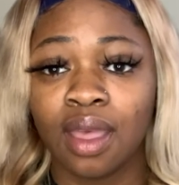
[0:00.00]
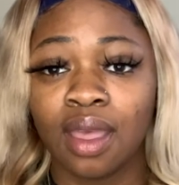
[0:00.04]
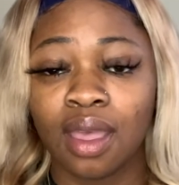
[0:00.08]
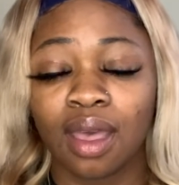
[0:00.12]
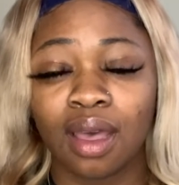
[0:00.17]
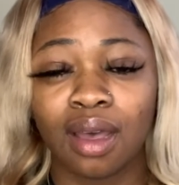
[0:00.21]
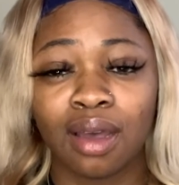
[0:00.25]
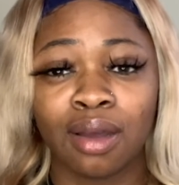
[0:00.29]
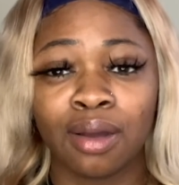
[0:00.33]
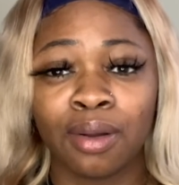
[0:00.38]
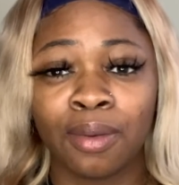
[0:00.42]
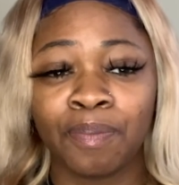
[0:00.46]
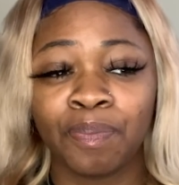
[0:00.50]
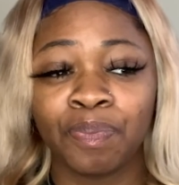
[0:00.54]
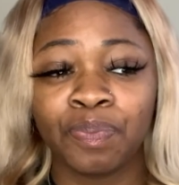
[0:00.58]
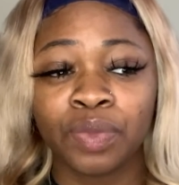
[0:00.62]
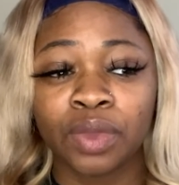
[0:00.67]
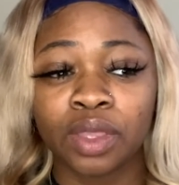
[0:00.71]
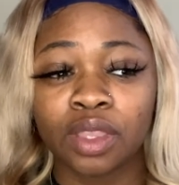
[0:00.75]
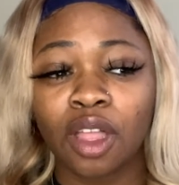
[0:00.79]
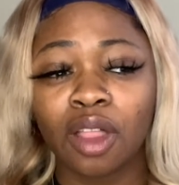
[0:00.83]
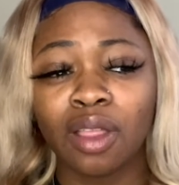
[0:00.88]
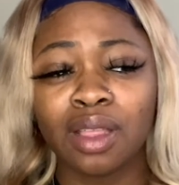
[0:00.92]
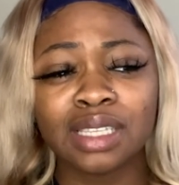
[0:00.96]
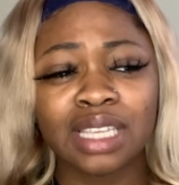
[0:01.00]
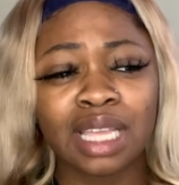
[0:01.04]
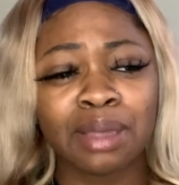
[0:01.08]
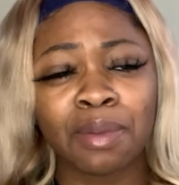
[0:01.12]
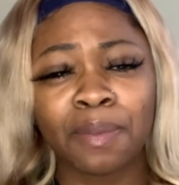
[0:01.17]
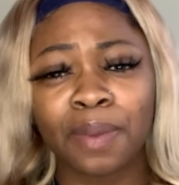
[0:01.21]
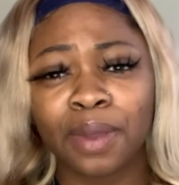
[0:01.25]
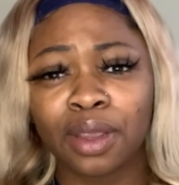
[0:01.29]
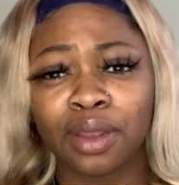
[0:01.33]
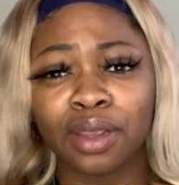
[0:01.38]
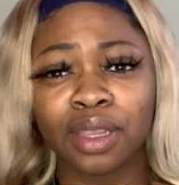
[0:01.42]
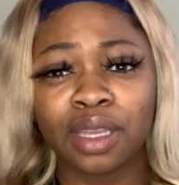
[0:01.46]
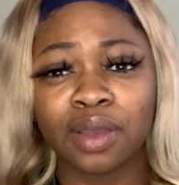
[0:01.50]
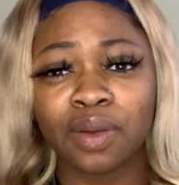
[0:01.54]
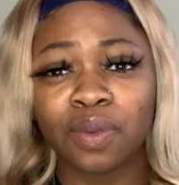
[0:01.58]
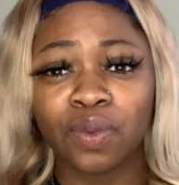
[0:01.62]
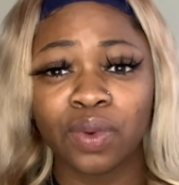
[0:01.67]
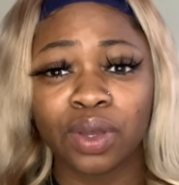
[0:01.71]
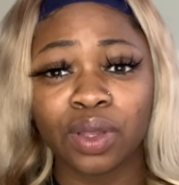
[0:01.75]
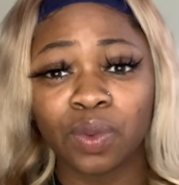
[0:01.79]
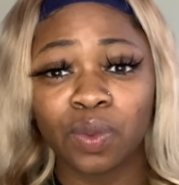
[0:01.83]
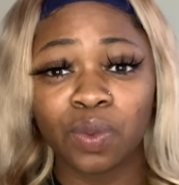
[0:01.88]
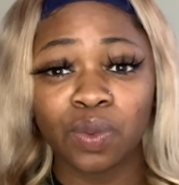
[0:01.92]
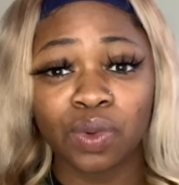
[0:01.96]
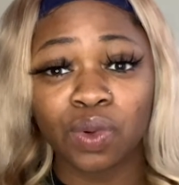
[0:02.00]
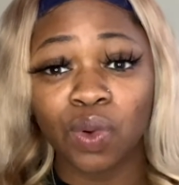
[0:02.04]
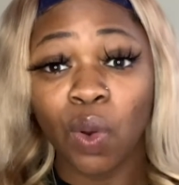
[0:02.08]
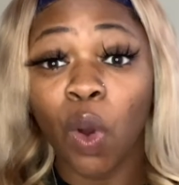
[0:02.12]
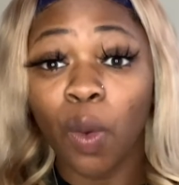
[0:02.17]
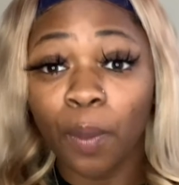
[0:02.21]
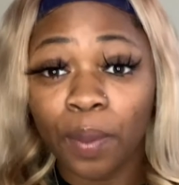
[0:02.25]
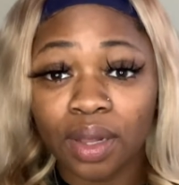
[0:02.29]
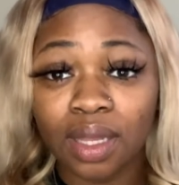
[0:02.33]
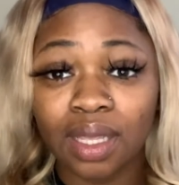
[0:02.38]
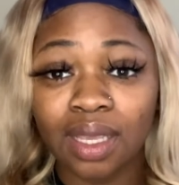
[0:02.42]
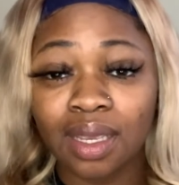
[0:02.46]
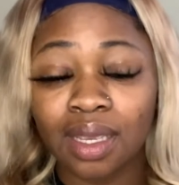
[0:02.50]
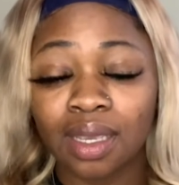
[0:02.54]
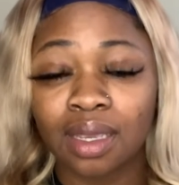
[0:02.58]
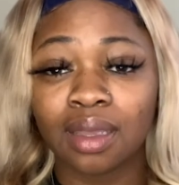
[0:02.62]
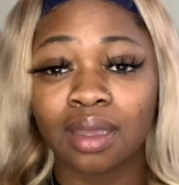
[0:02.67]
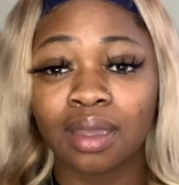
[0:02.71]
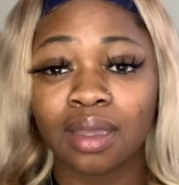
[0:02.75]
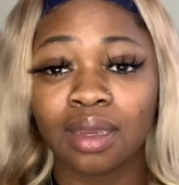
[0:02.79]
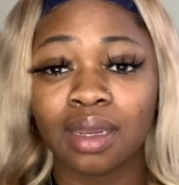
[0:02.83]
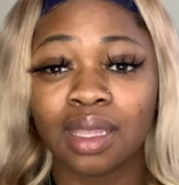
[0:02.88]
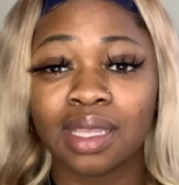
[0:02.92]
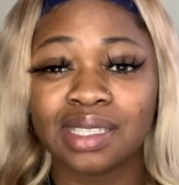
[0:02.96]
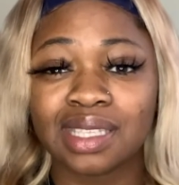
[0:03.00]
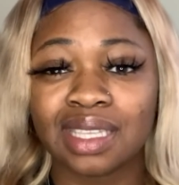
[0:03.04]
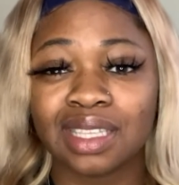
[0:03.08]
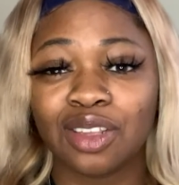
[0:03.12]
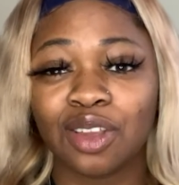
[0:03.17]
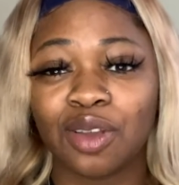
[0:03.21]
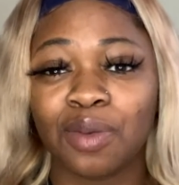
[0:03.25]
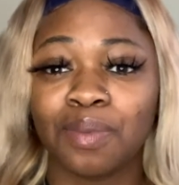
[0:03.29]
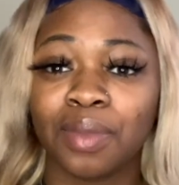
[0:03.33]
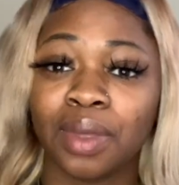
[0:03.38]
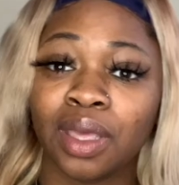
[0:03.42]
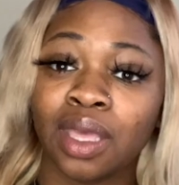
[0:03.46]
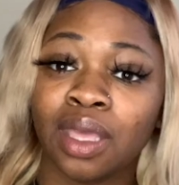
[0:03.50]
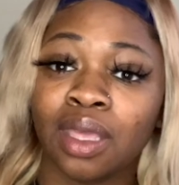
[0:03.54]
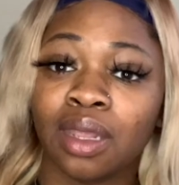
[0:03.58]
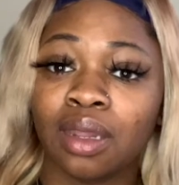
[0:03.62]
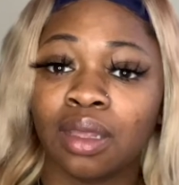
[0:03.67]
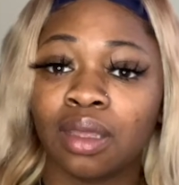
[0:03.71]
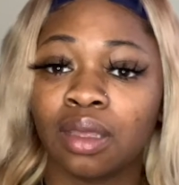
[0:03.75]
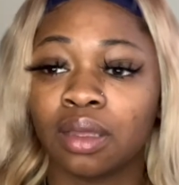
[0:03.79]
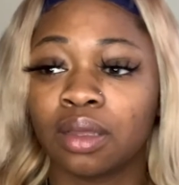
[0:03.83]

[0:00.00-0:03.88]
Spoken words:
The only time a period would normally end is in your mid